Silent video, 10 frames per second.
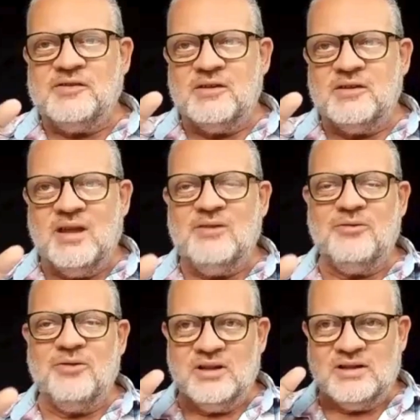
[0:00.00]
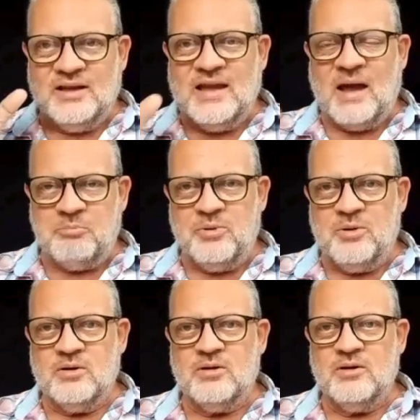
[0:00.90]
is a definite gap
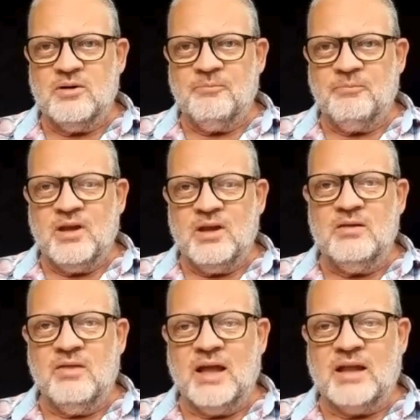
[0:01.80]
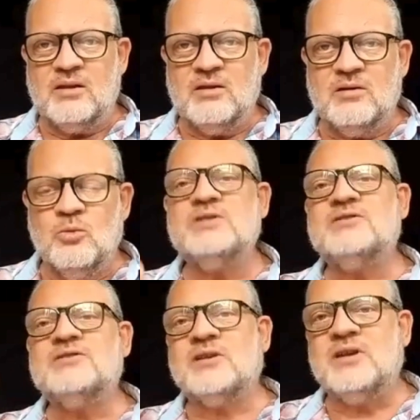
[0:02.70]
in that,
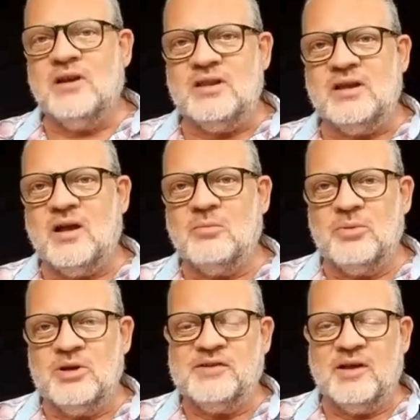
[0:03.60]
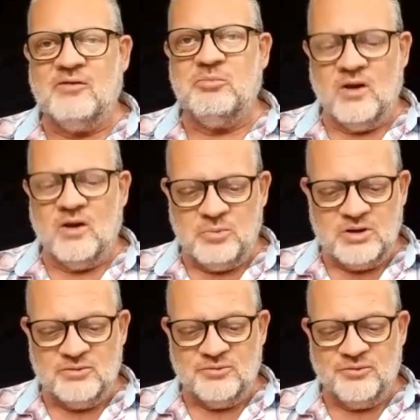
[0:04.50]
which security companies have been
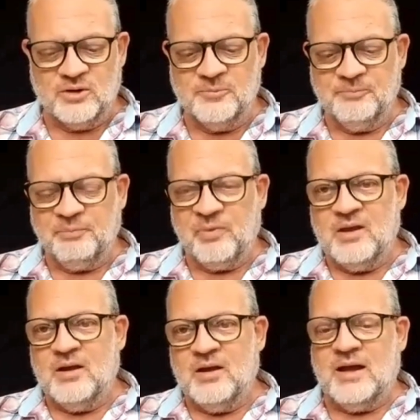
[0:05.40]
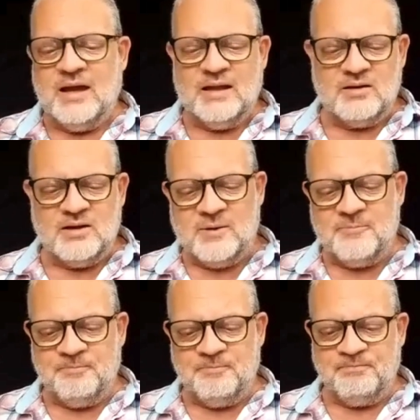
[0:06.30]
helping to fill.
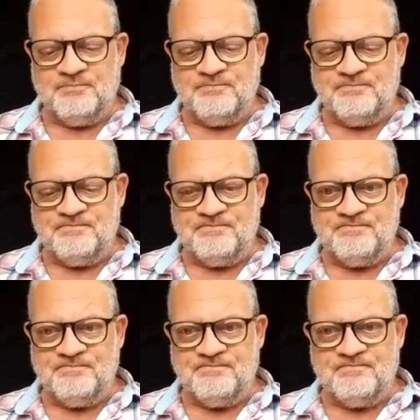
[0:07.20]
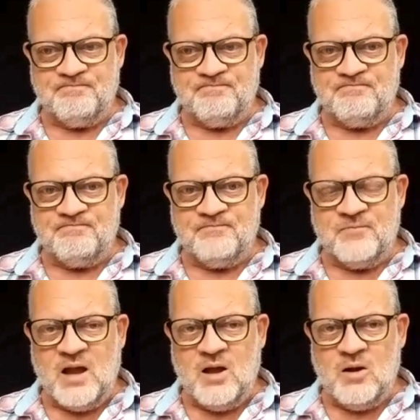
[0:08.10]
And
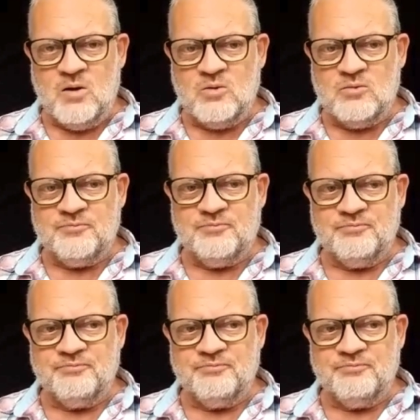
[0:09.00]
now